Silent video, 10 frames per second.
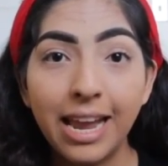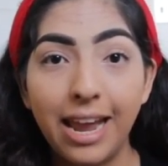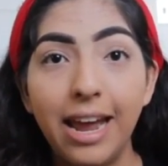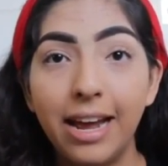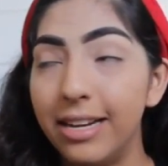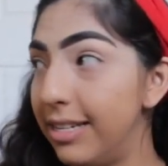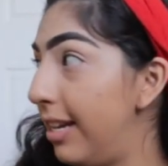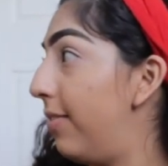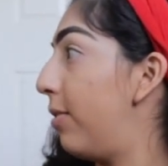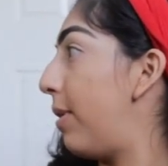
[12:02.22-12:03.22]
And
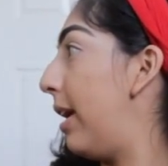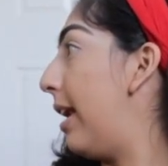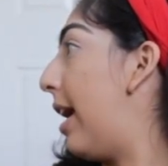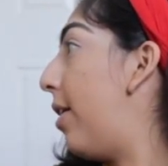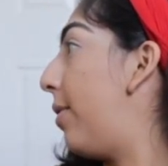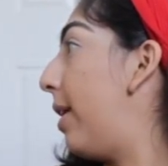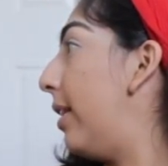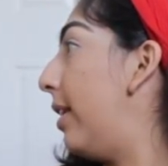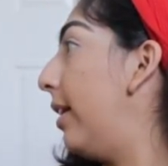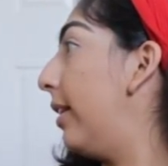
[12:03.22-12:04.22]
even right now,
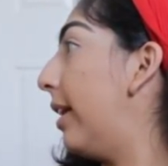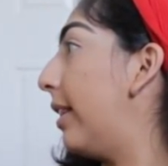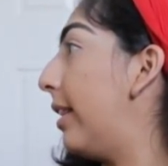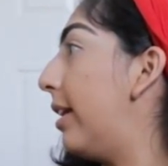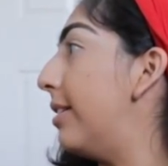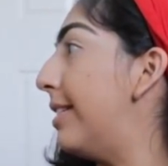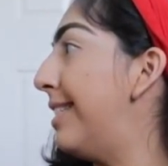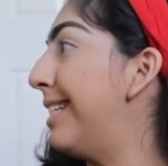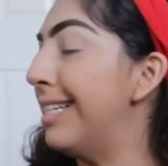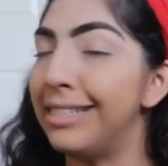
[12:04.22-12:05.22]
I think that they're
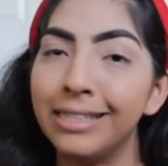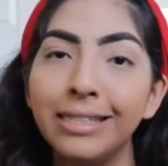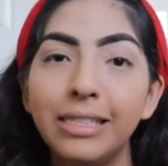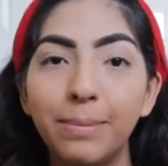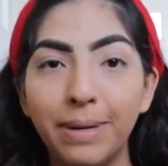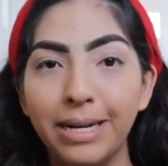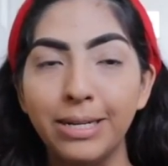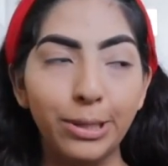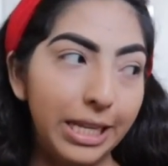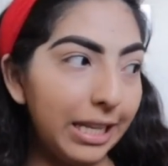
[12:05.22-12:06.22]
decent, but I
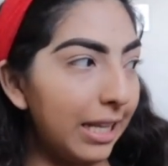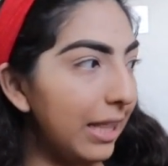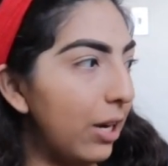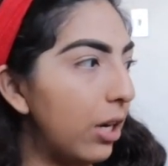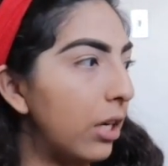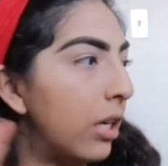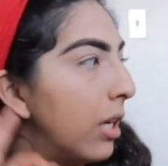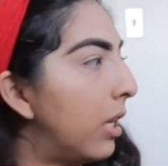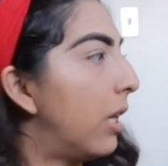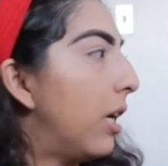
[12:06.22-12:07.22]
don't think that they're
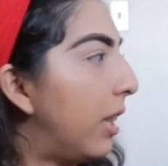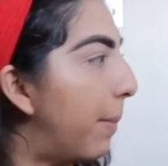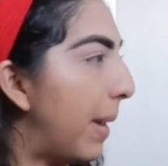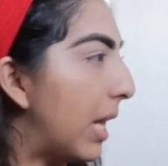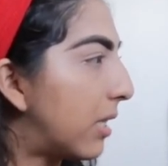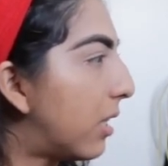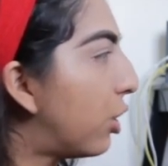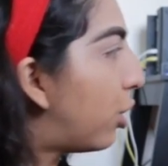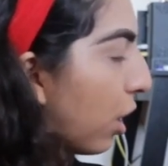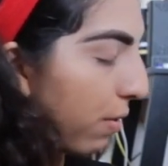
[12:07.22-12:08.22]
the best.
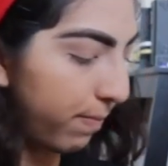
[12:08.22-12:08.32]
So,